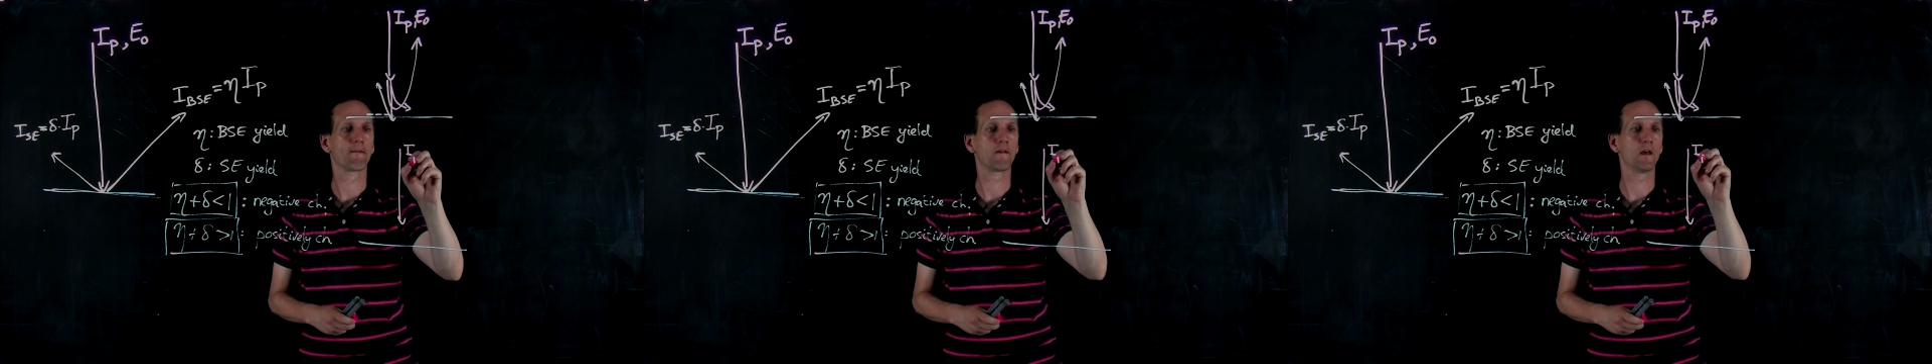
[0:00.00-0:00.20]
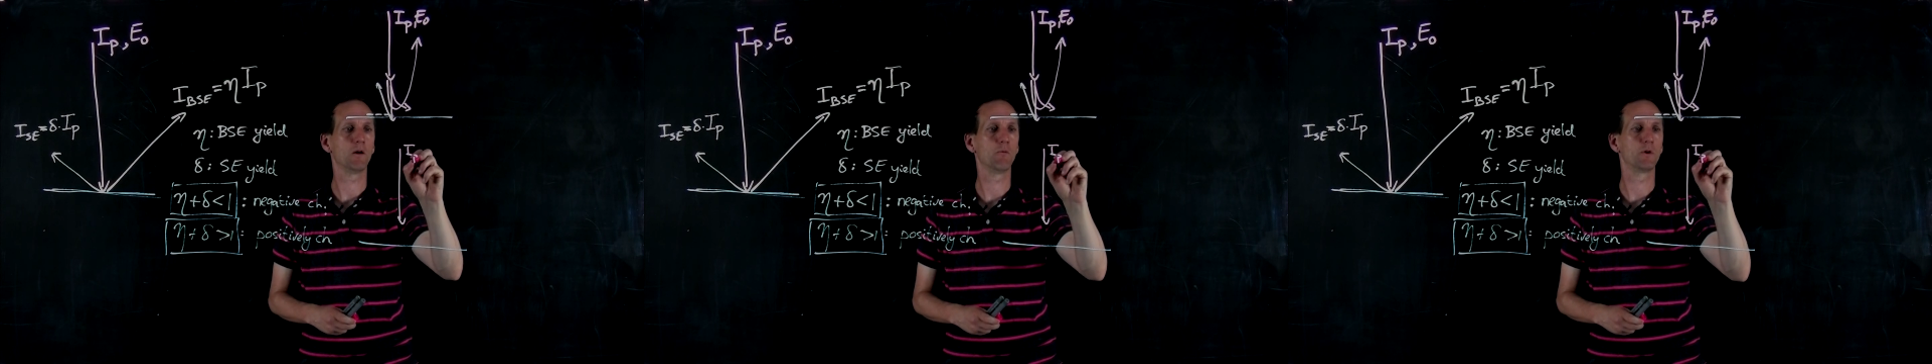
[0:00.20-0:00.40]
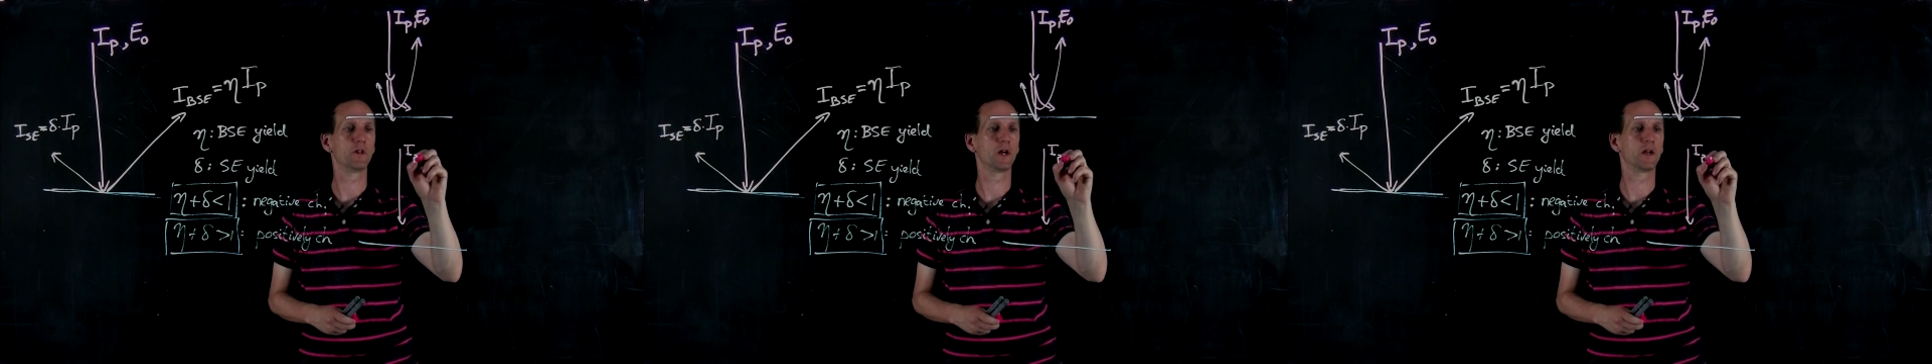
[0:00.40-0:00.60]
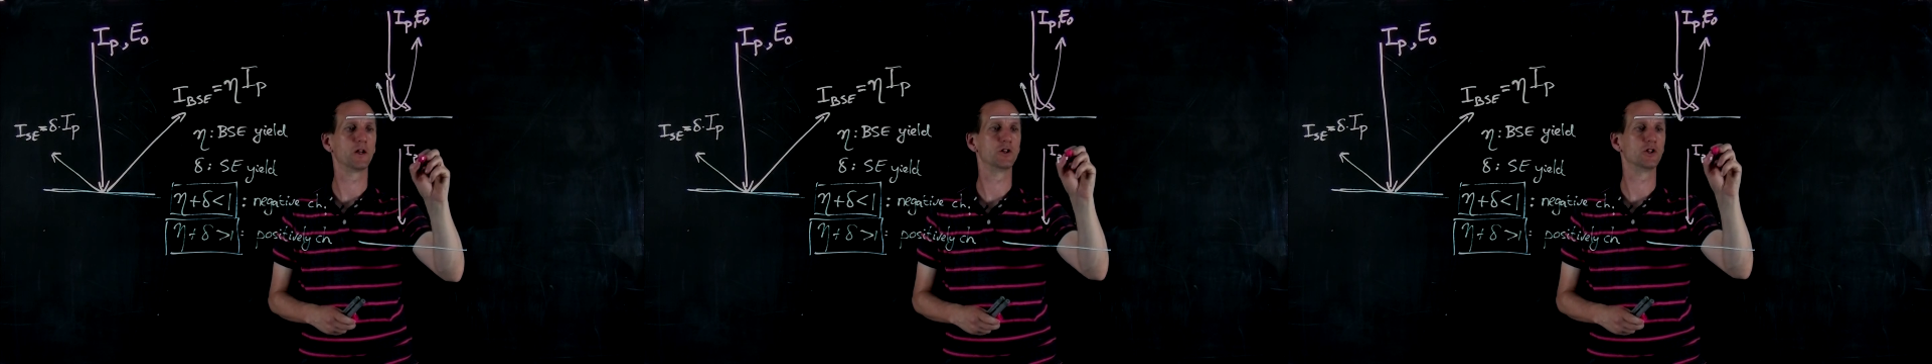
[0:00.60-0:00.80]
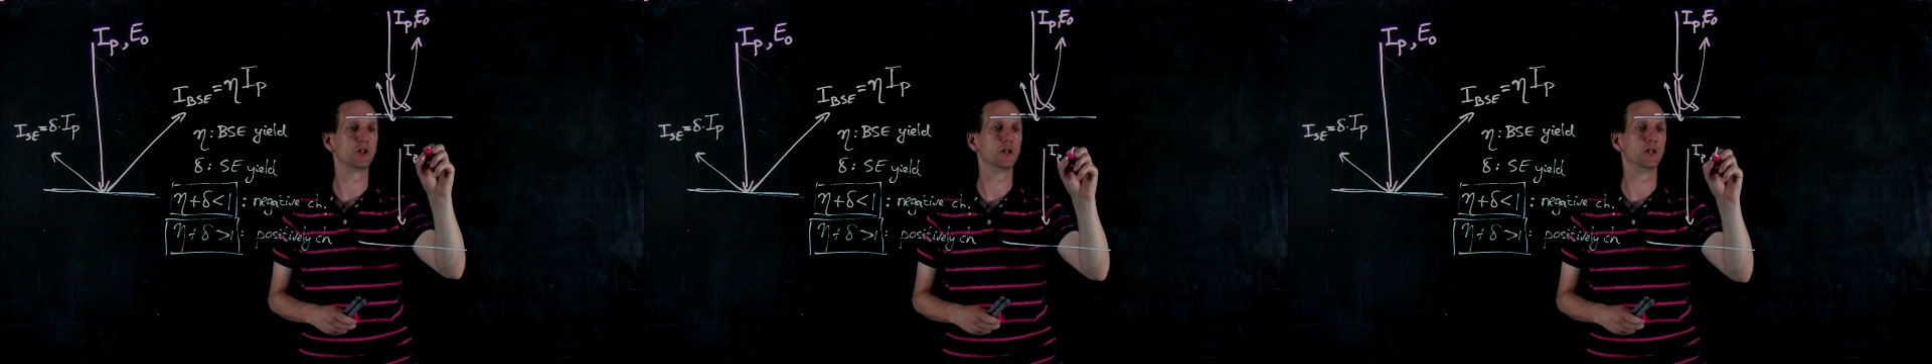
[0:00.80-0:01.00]
with
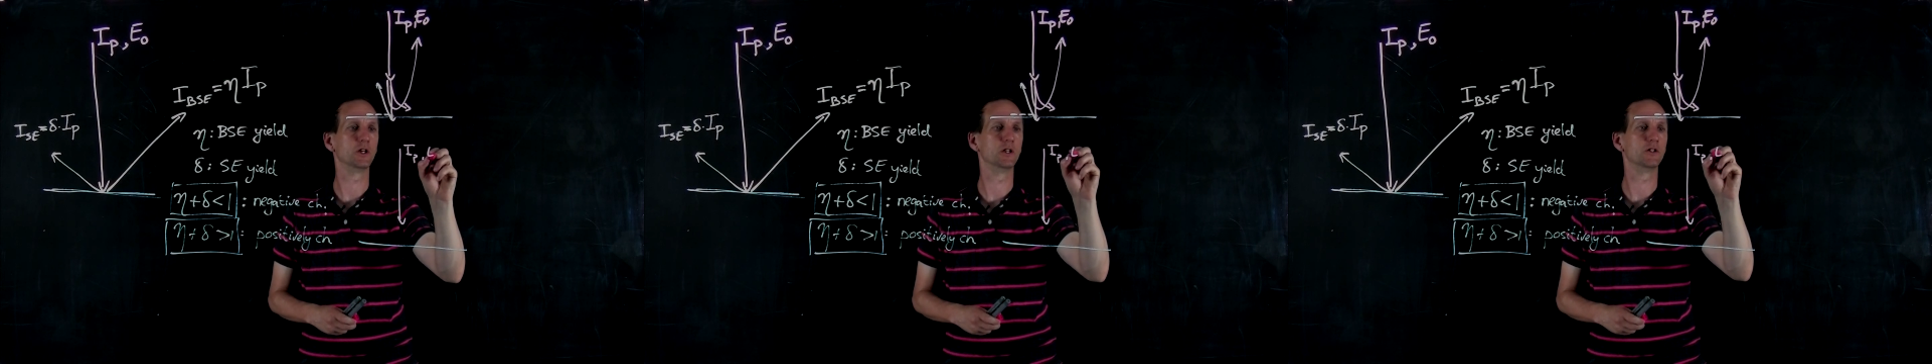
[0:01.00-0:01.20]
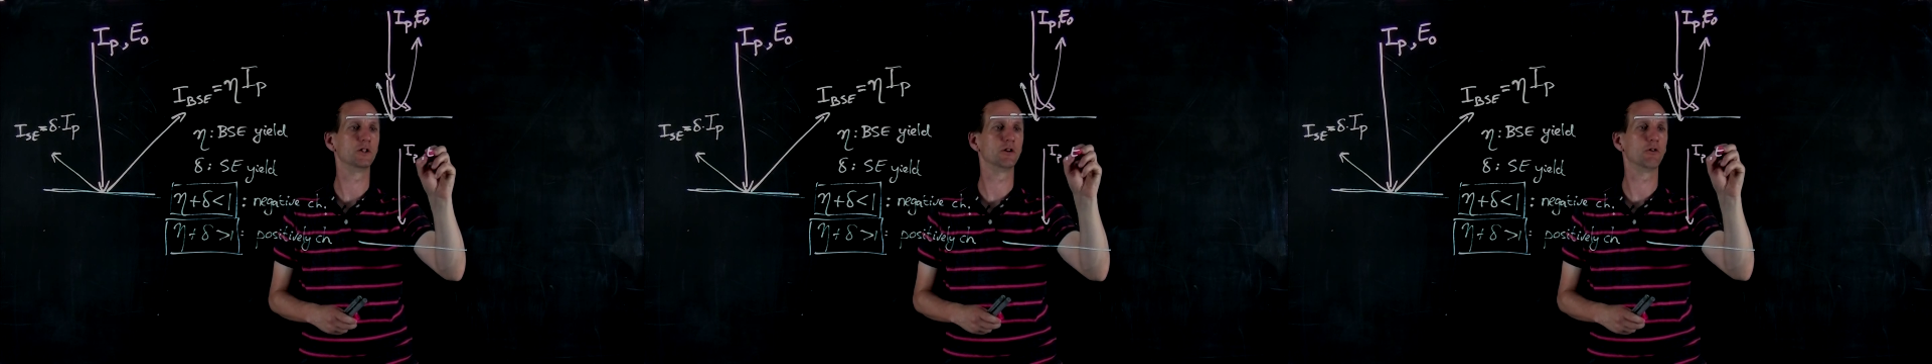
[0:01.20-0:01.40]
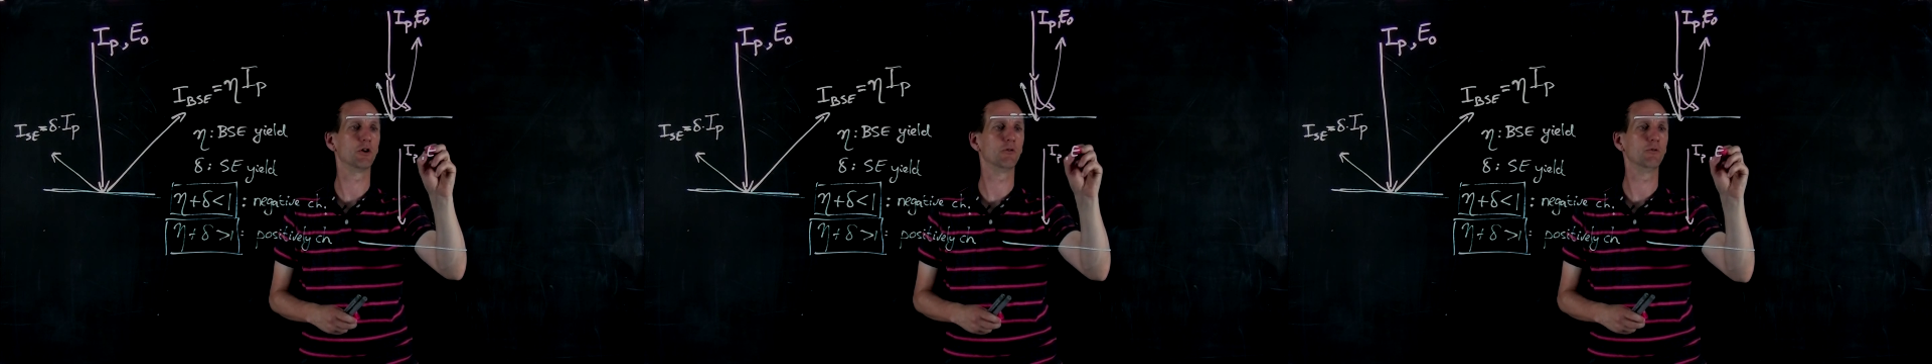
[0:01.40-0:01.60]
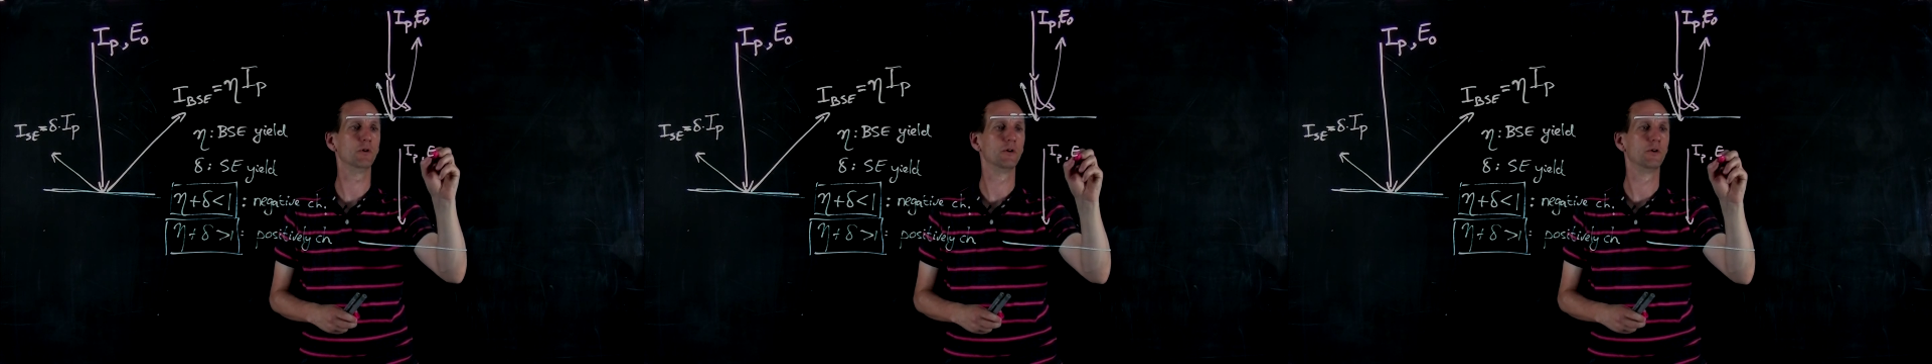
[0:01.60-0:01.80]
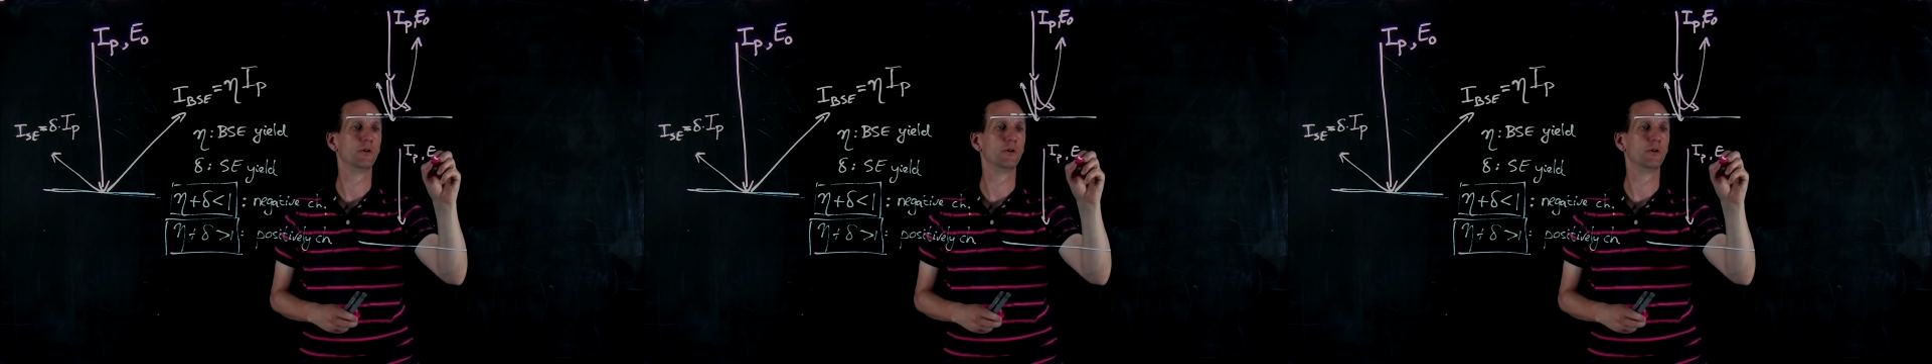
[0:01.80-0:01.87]
energy E0.